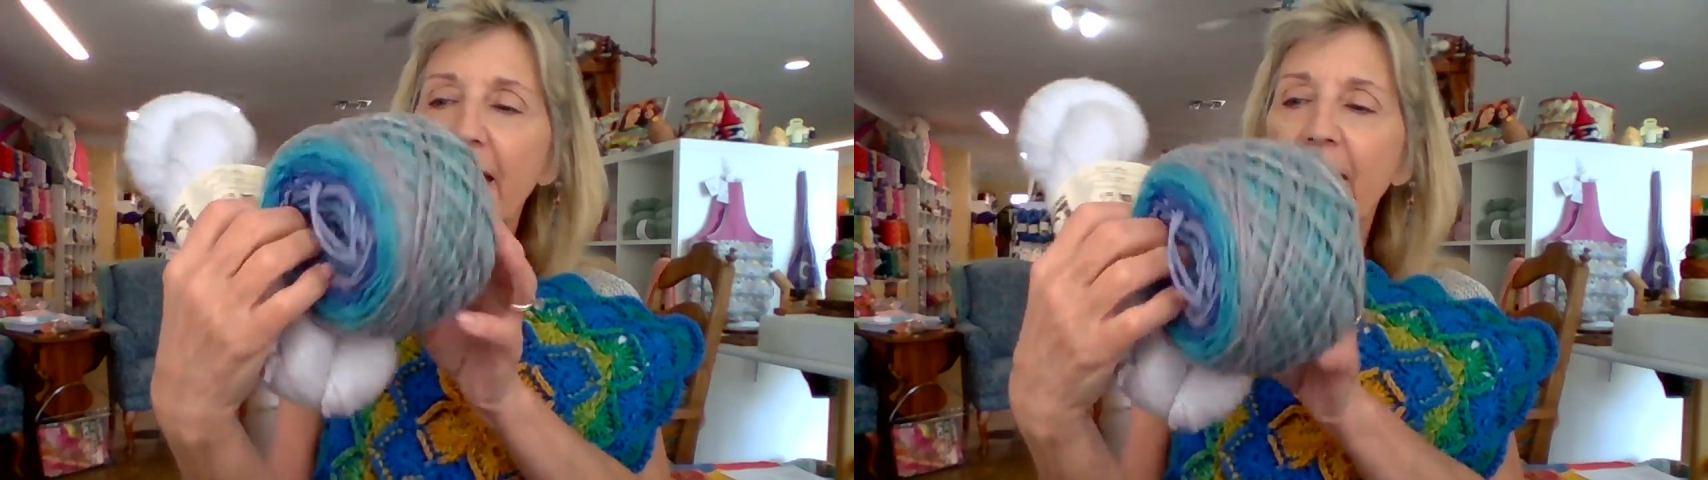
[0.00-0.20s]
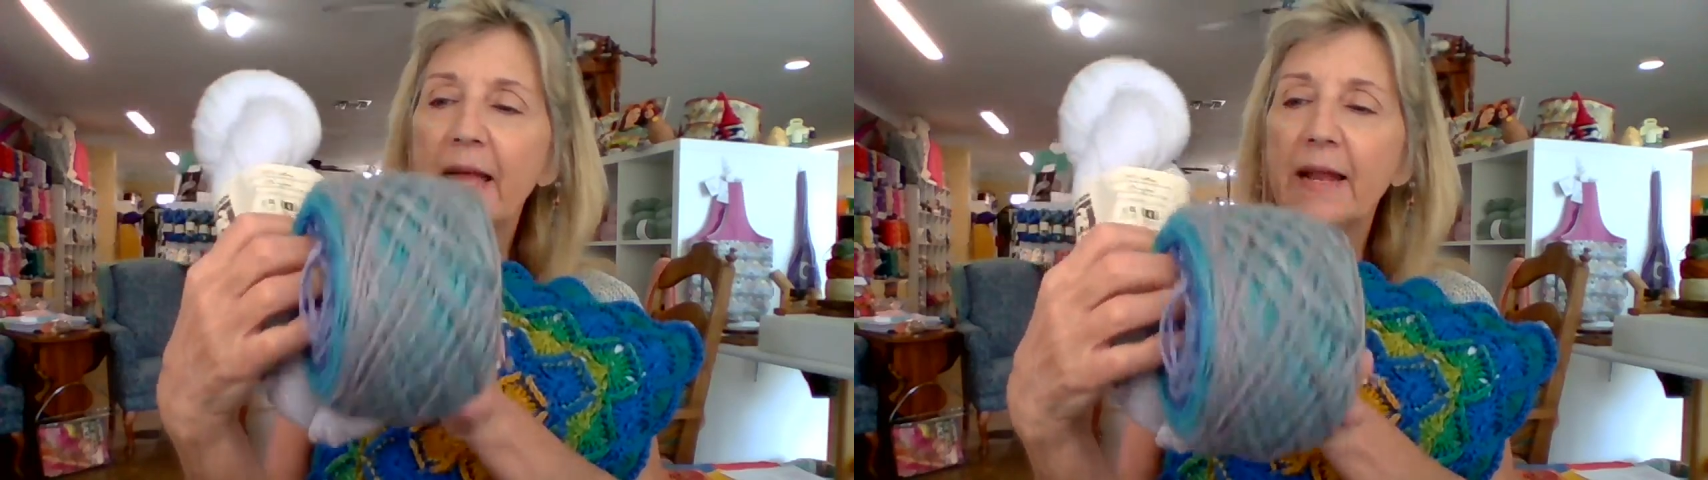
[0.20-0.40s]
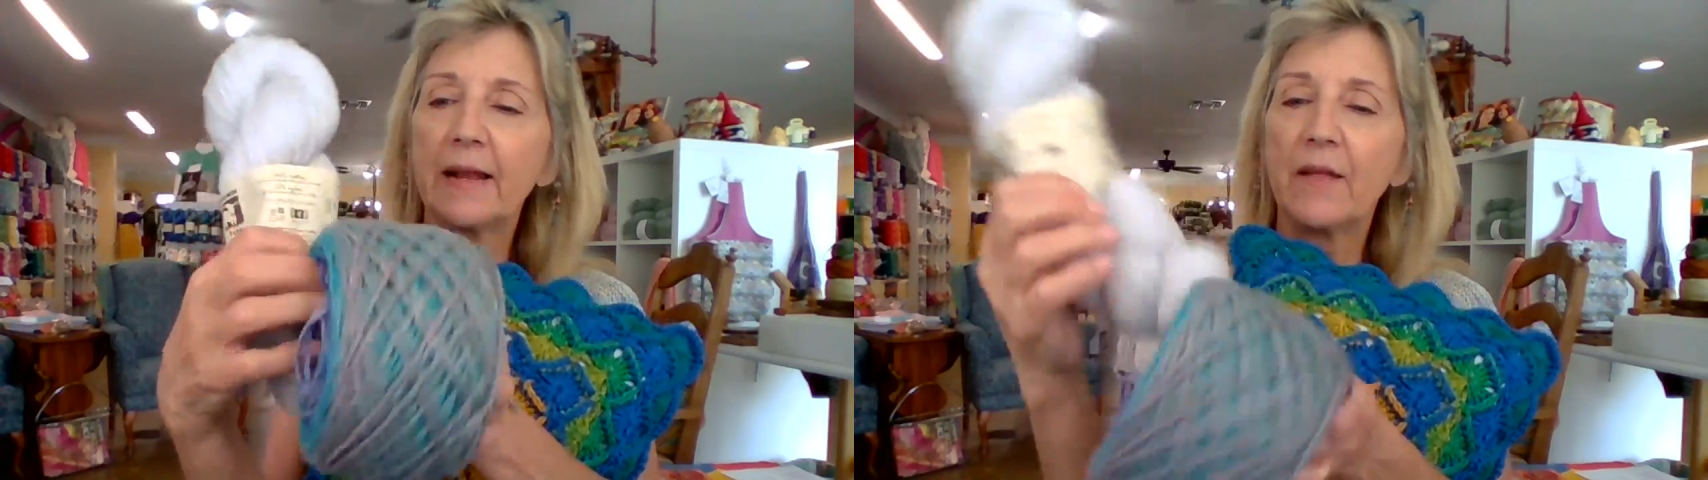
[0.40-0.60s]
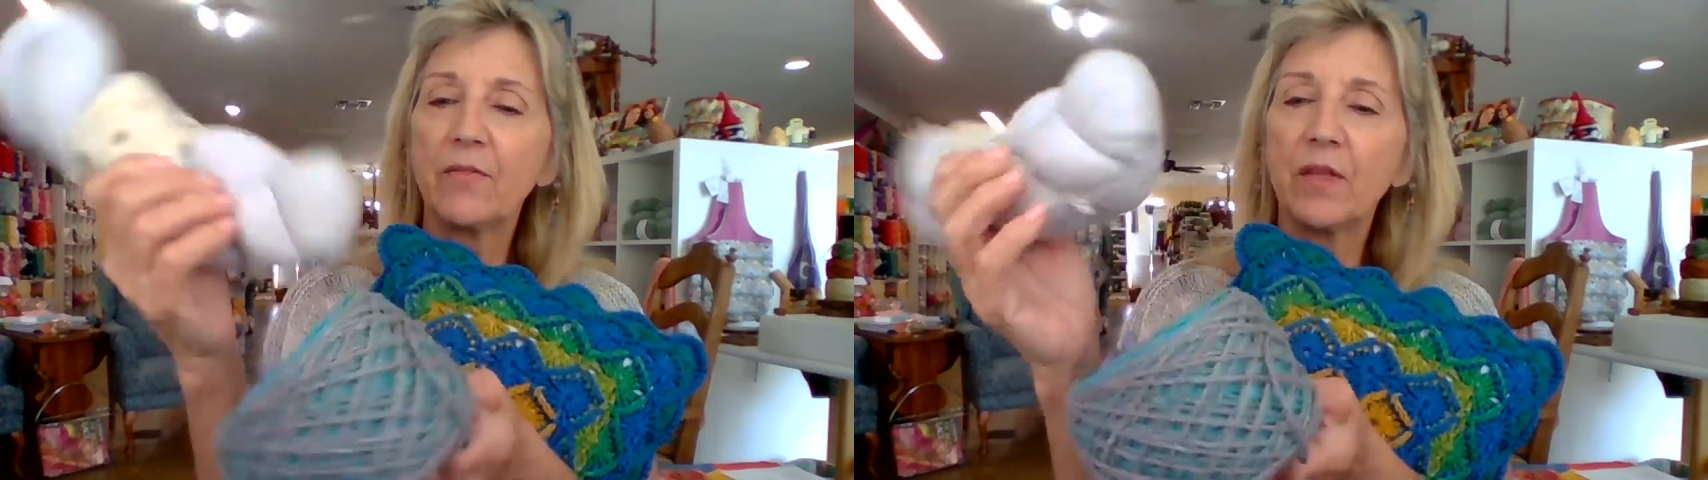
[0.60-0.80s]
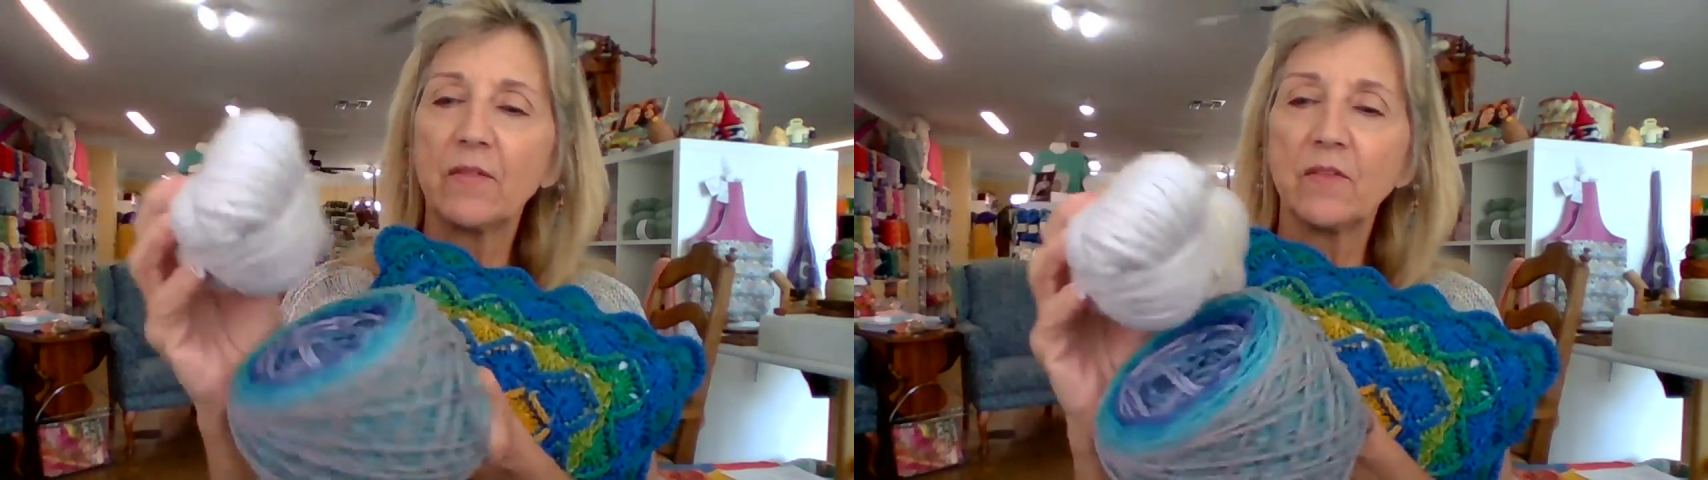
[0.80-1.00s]
and I
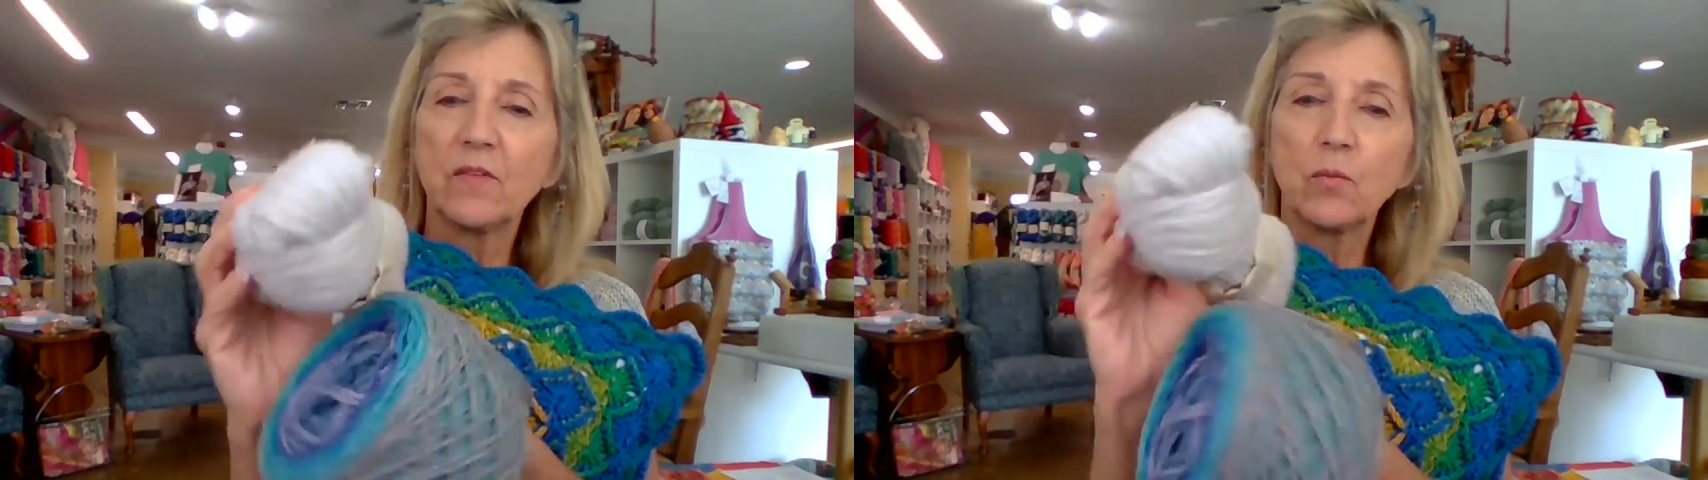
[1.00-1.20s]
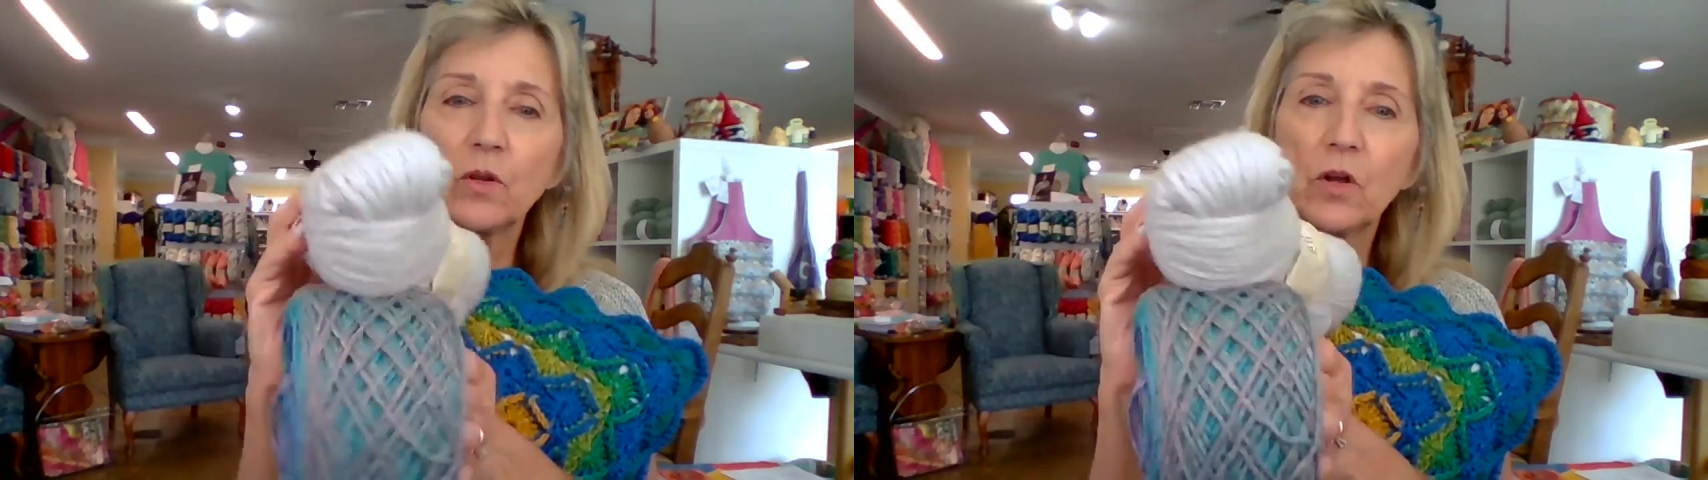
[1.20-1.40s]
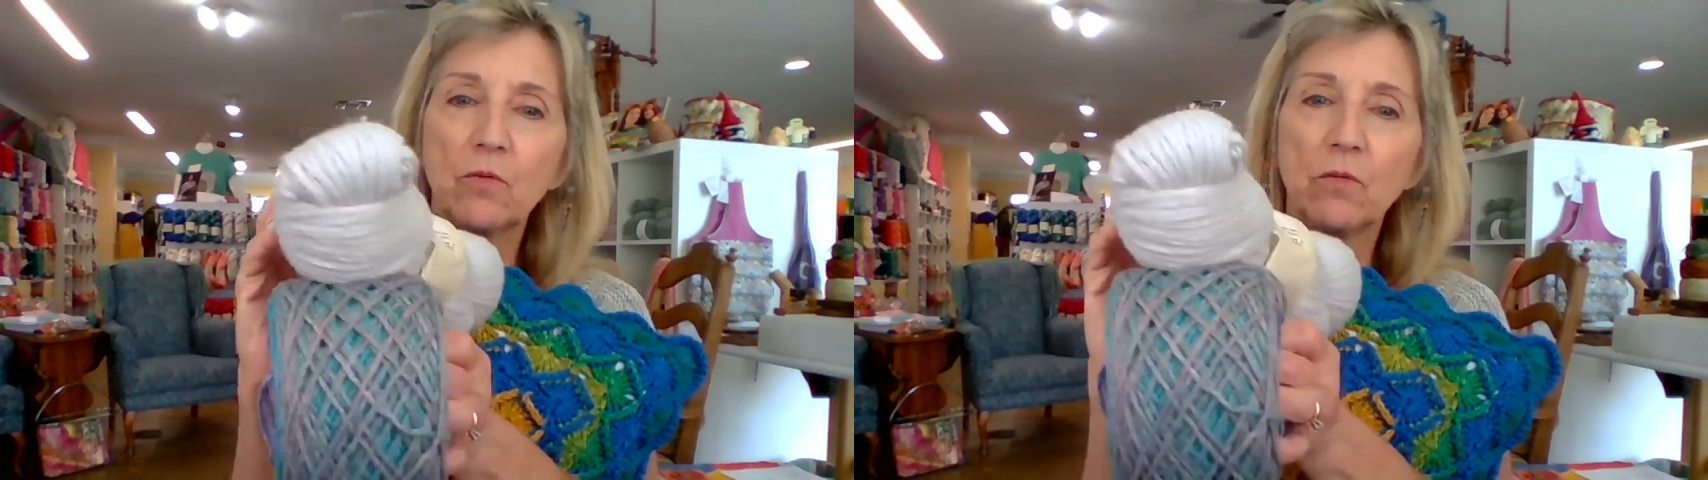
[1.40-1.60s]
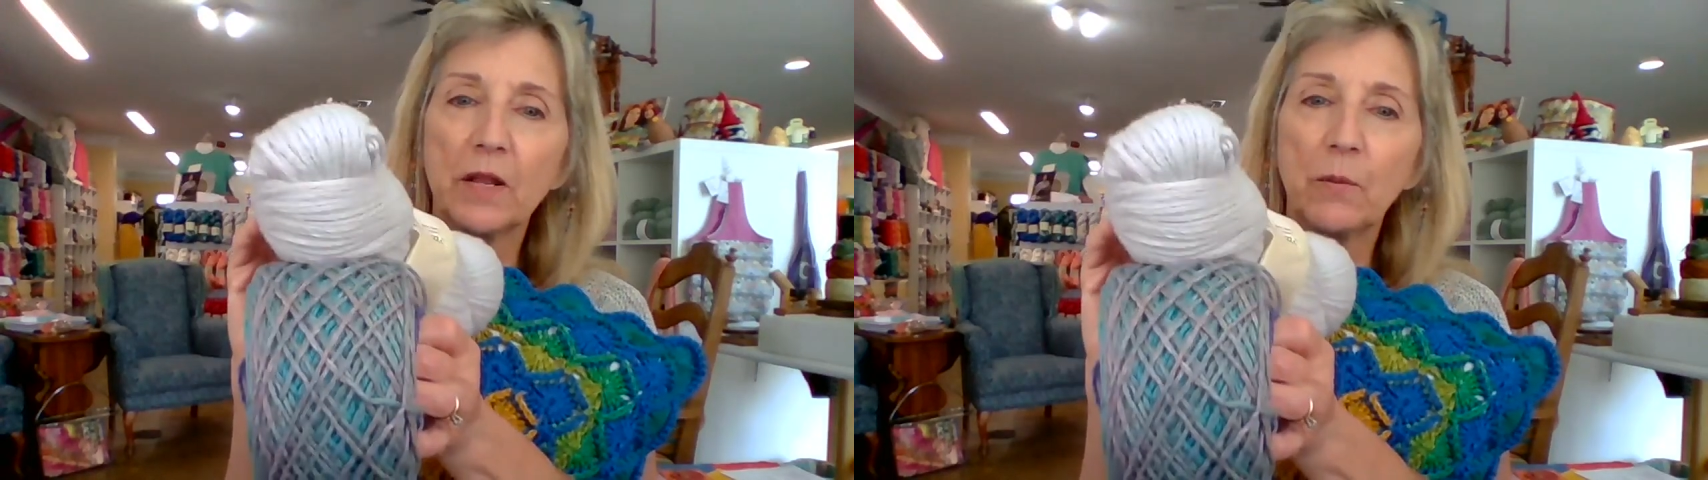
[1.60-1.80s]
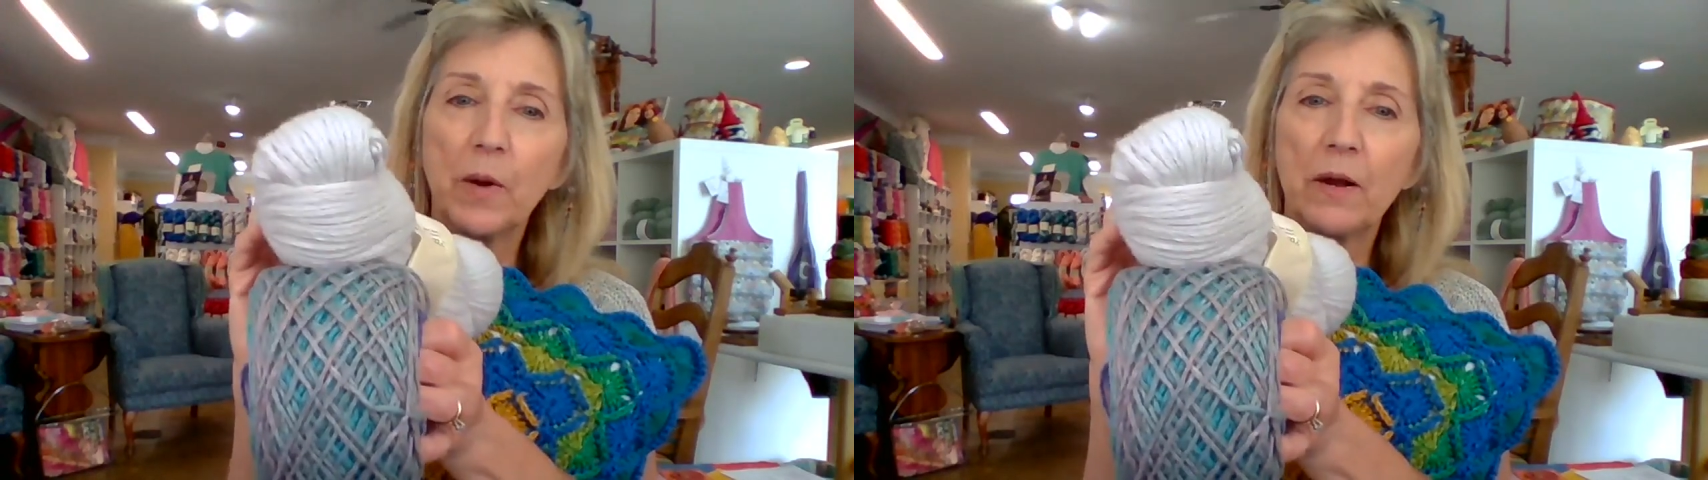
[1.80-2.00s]
think this would go
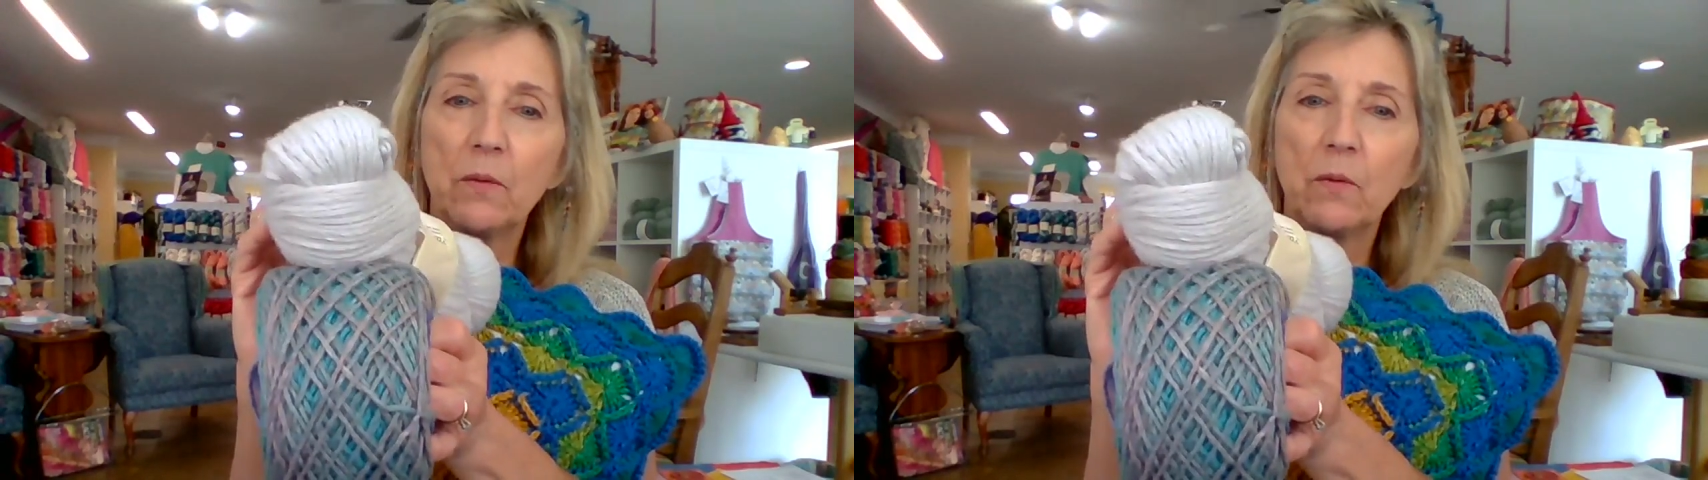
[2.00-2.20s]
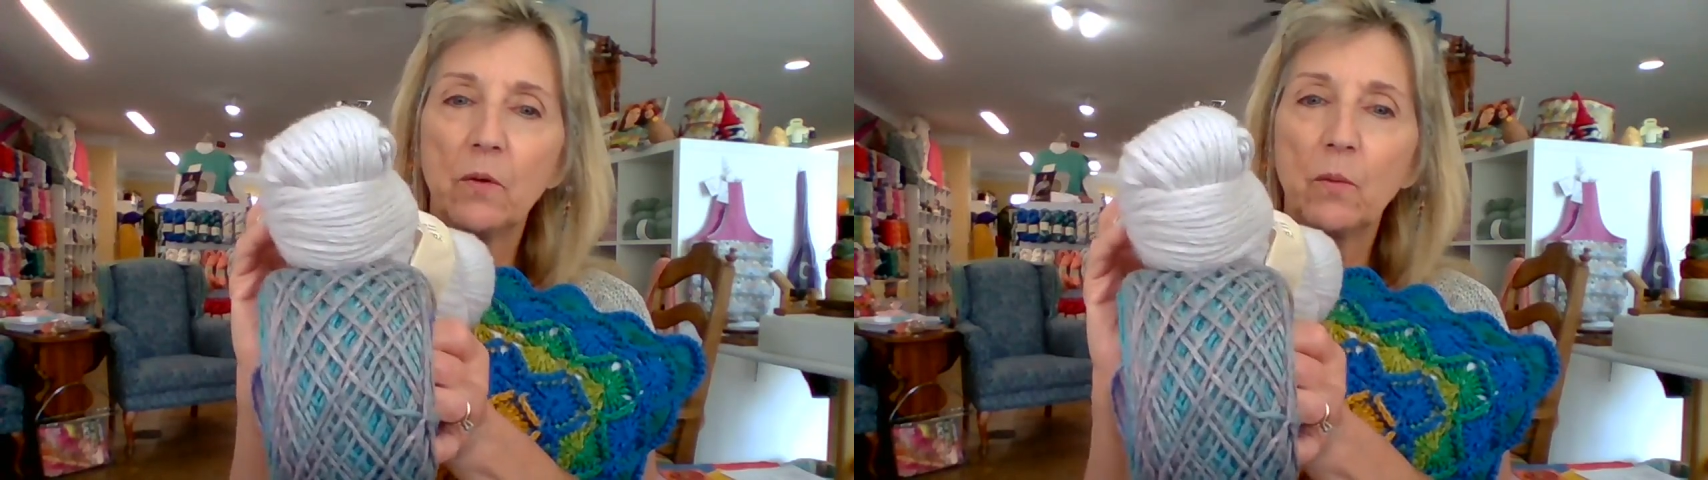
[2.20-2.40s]
really well